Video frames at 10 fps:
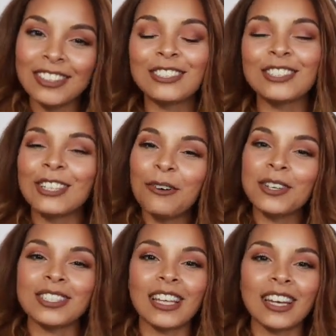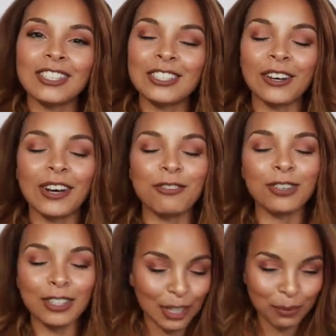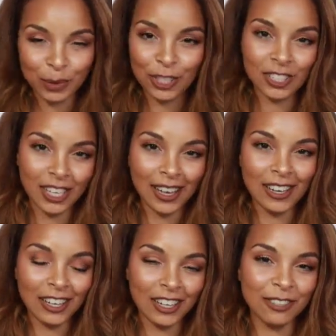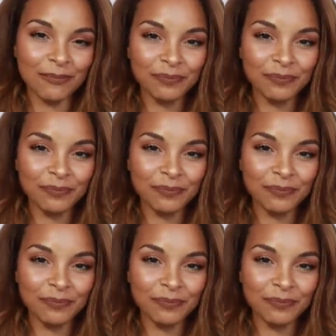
She's always there, so I really appreciate her.